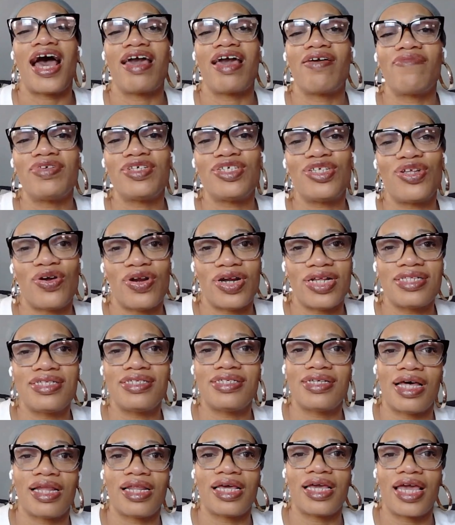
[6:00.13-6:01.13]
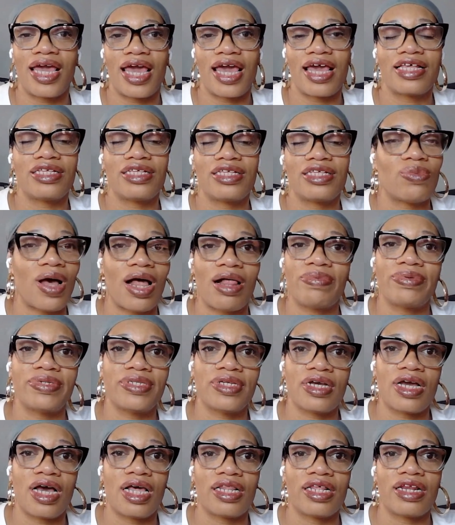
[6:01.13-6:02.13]
I even started selling cakes while I was
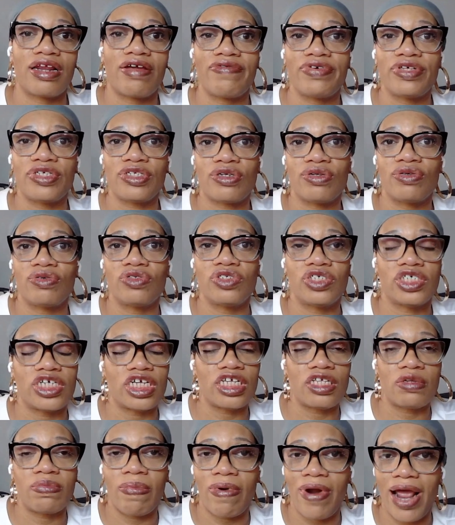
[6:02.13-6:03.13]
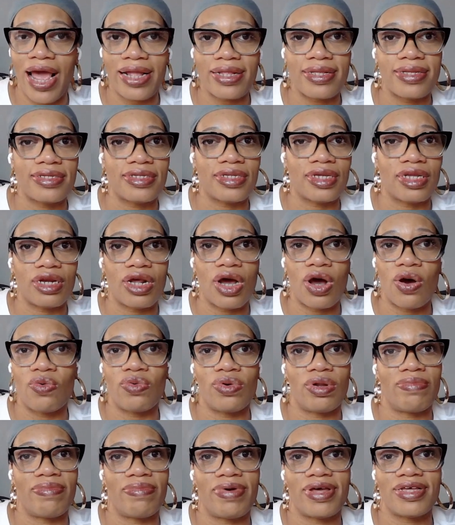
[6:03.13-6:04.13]
in culinary school, just practicing,
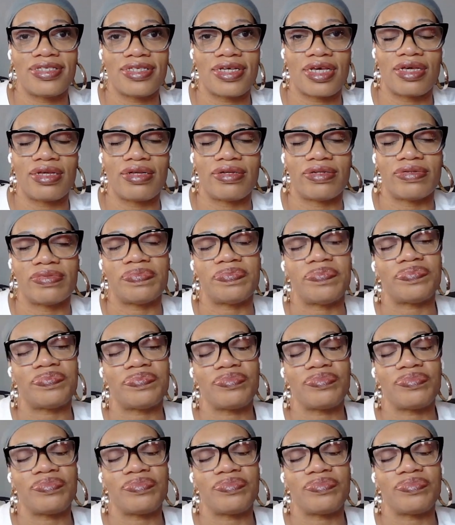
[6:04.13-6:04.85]
honing my skill.